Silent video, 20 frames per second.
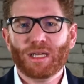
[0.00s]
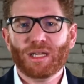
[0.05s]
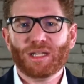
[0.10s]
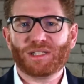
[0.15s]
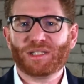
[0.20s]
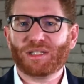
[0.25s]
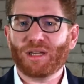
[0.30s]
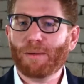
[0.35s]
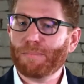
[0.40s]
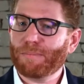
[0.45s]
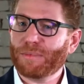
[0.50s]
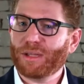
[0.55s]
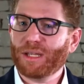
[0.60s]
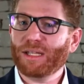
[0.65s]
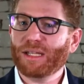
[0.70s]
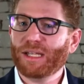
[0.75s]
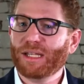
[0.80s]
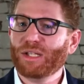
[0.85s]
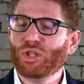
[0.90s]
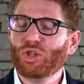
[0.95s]

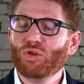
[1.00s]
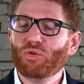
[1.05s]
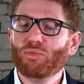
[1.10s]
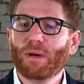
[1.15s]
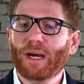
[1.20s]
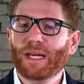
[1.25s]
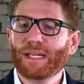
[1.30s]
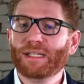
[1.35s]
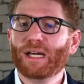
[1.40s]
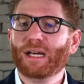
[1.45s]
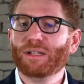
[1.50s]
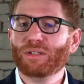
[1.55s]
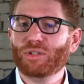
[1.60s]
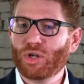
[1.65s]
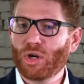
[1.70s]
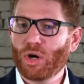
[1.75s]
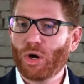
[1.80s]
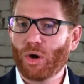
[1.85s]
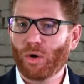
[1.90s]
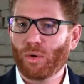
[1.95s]
Something that you might not
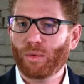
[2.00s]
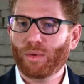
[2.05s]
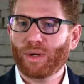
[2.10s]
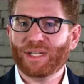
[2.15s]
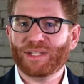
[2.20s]
know